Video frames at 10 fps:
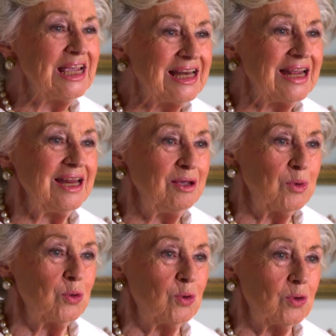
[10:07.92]
it
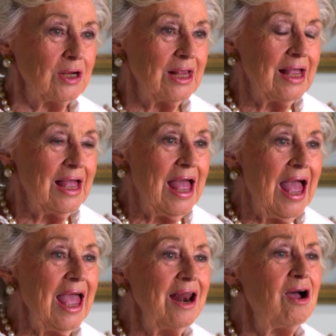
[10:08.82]
anymore
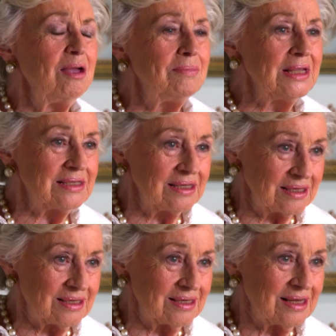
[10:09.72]
and I miss it.